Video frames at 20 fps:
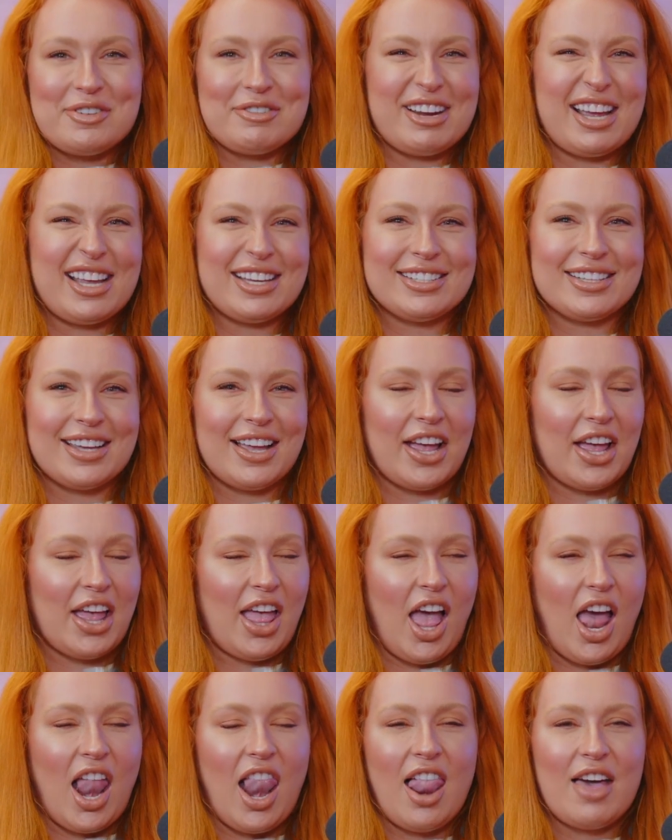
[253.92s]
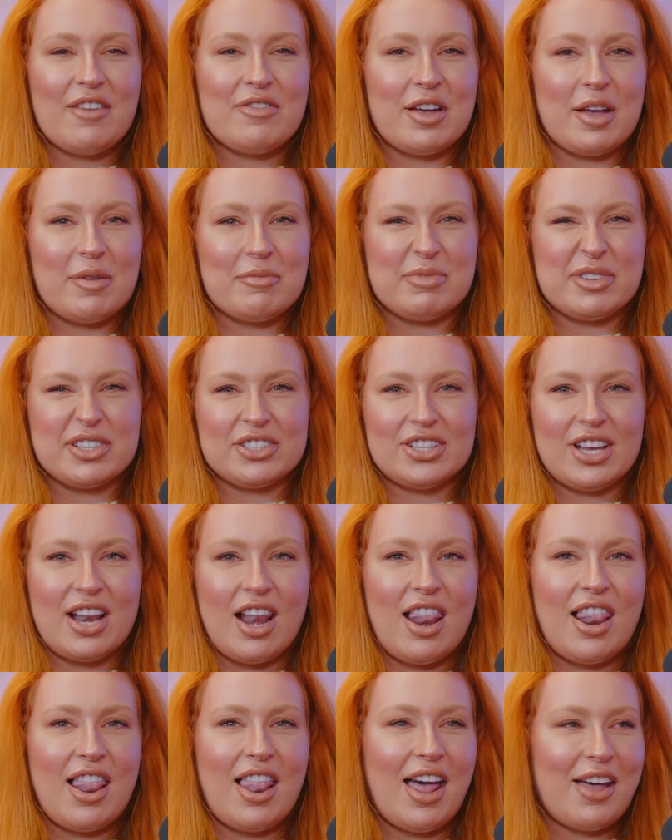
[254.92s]
Loretta. I love her, but she
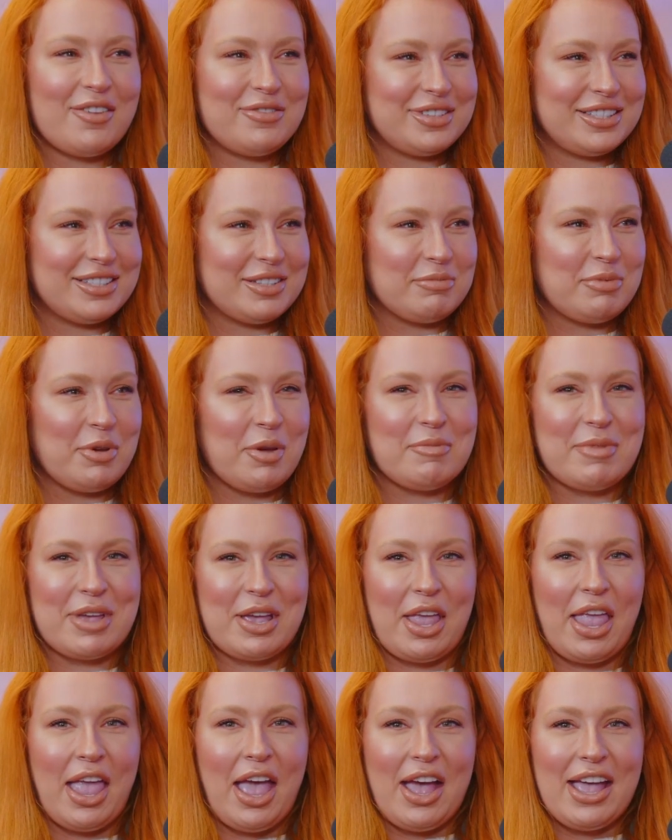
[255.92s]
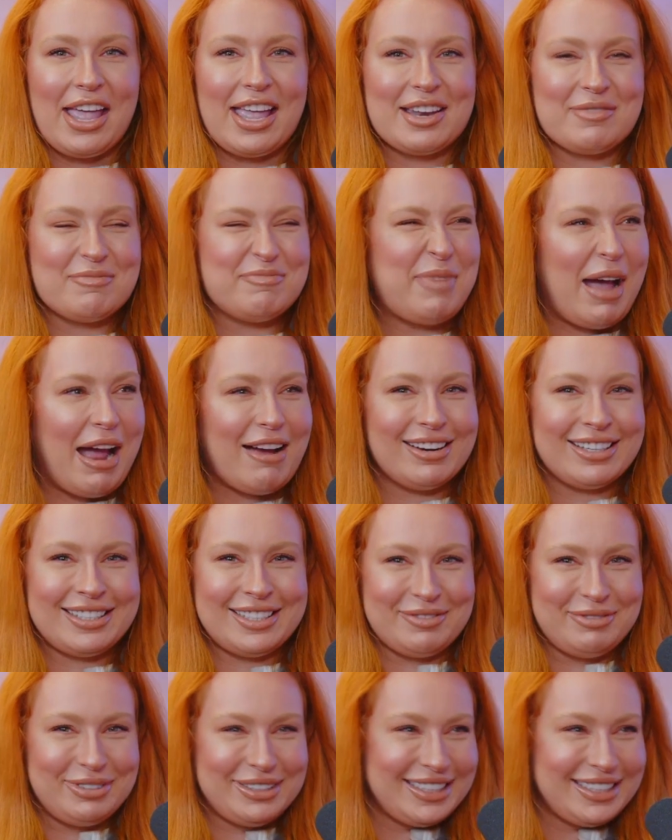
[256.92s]
loves to put me in embarrassing